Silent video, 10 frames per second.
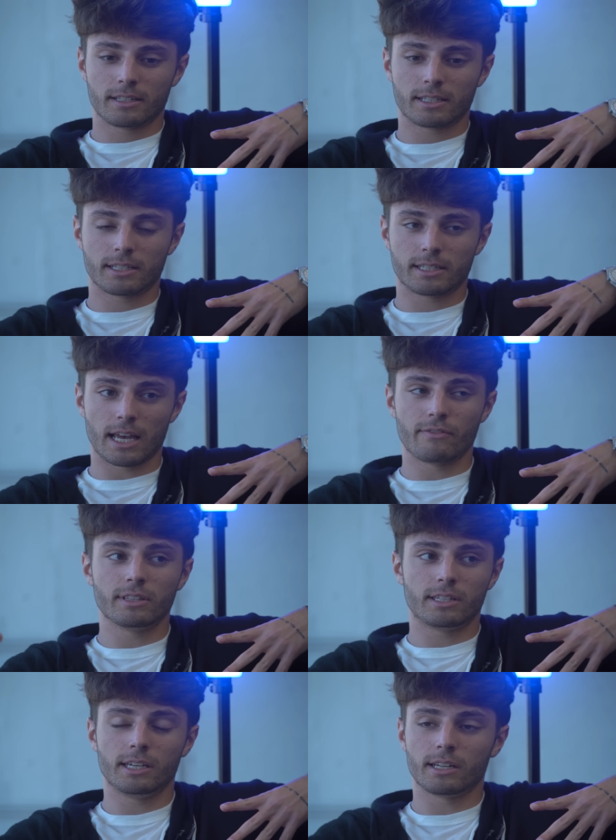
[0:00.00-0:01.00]

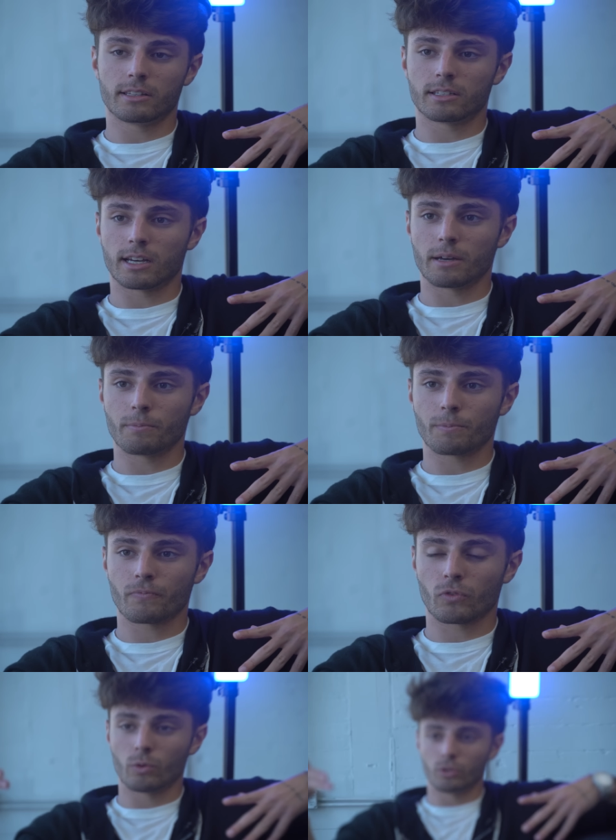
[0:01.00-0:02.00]
17 at the time
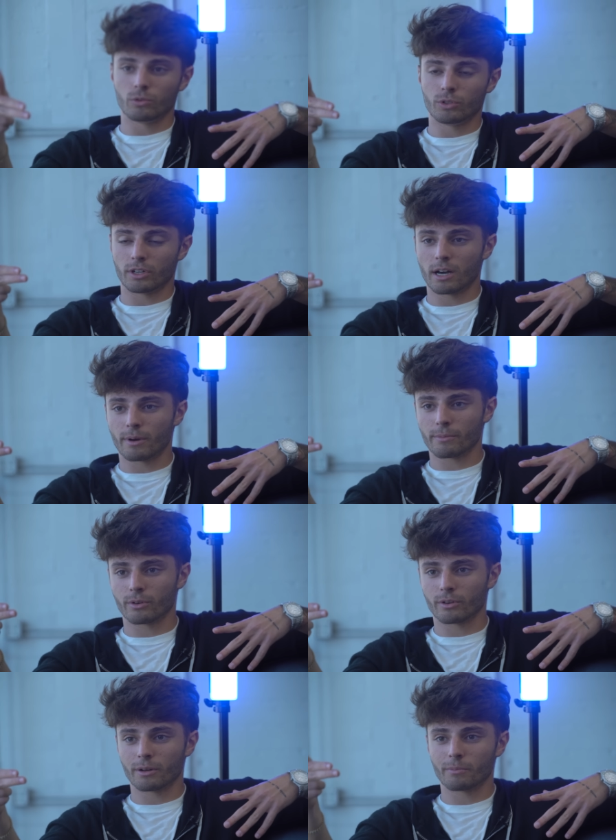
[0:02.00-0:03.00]
when you when you got my
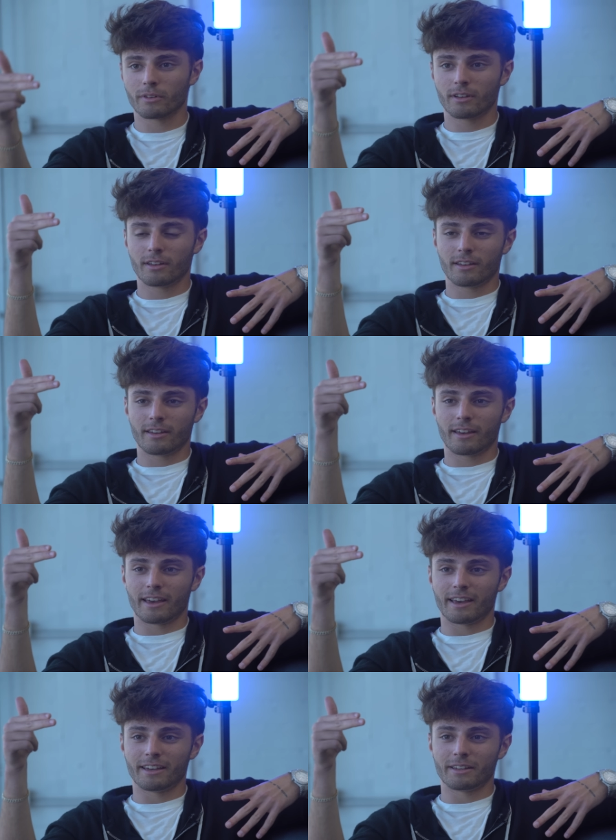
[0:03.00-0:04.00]
program. Oh my gosh!
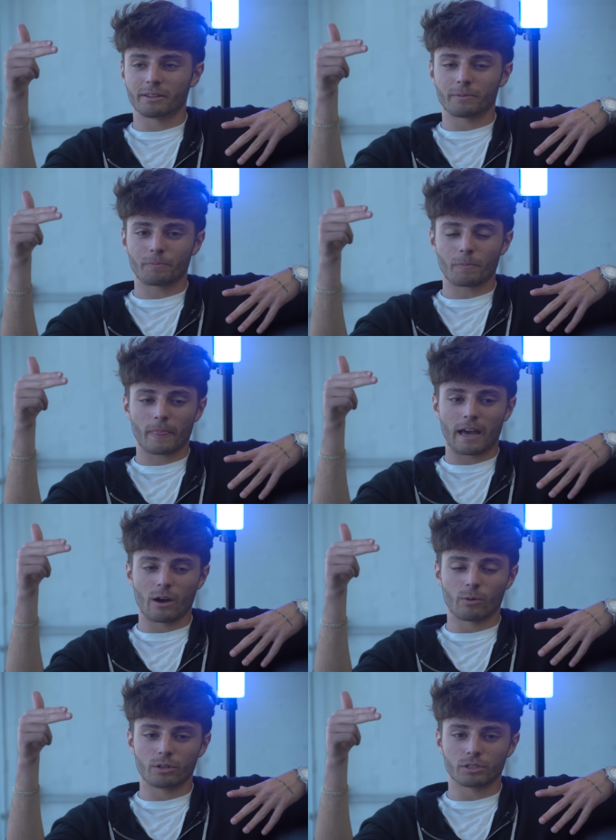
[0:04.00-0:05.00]
And
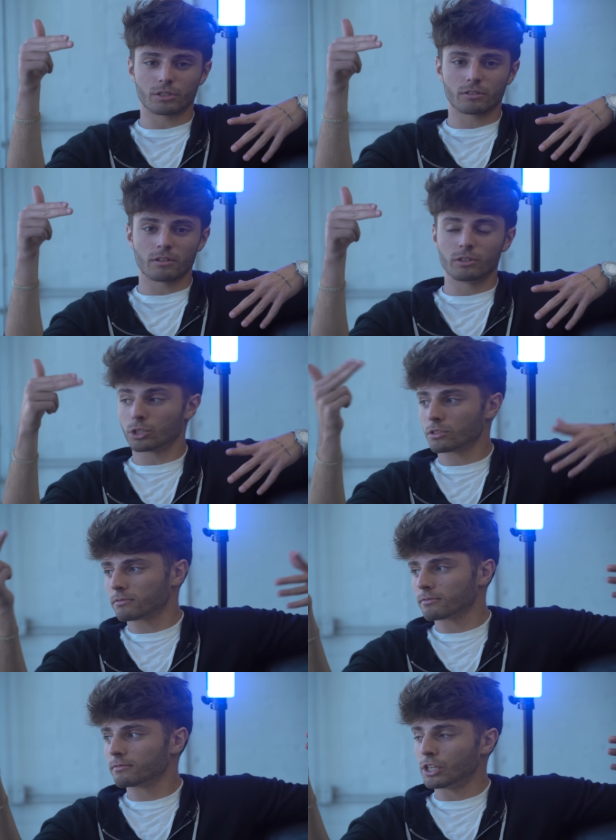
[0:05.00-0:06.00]
I was
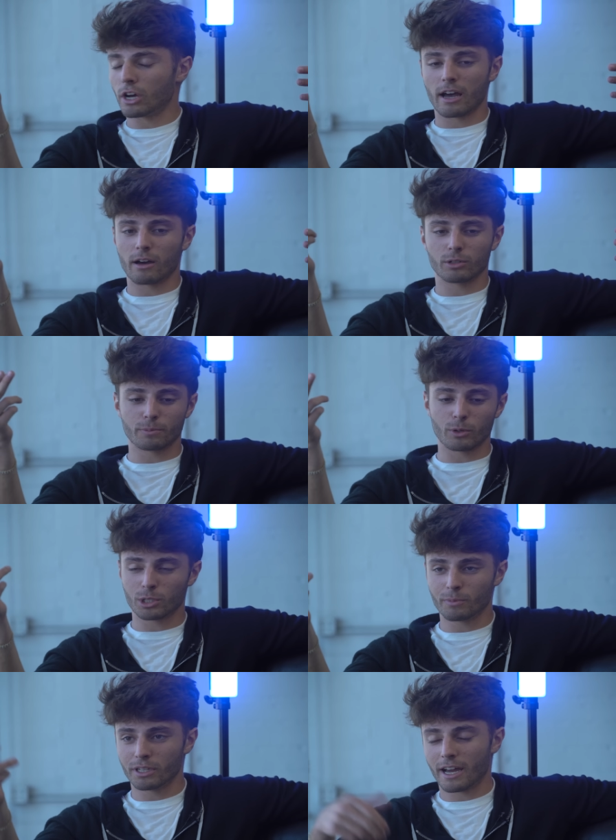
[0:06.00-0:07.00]
just you know I was
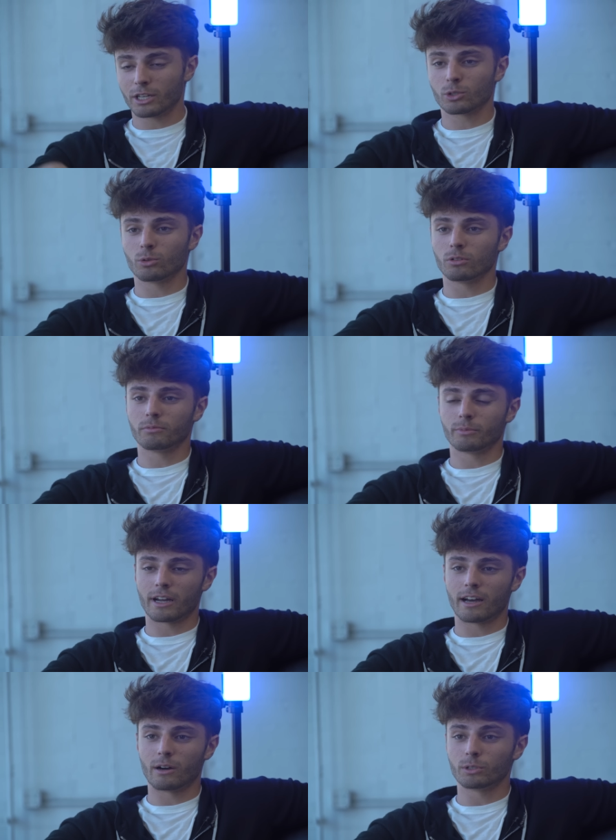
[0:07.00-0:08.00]
supposed to be in high school,
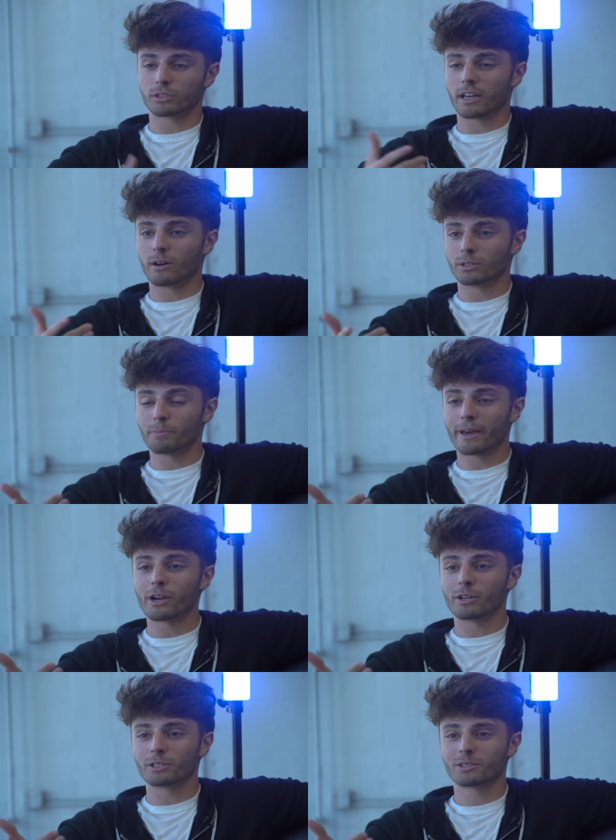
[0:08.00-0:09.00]
but I, I was, I was in
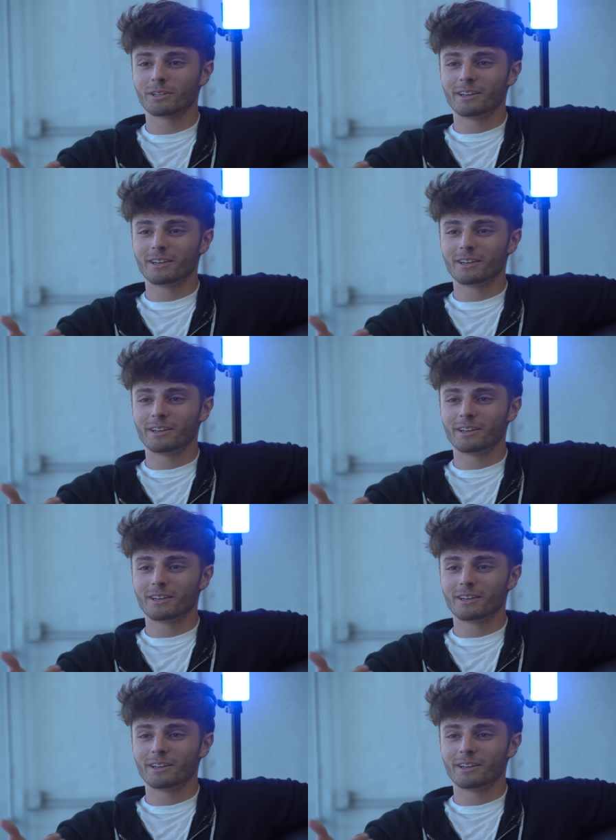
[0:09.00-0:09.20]
Paris.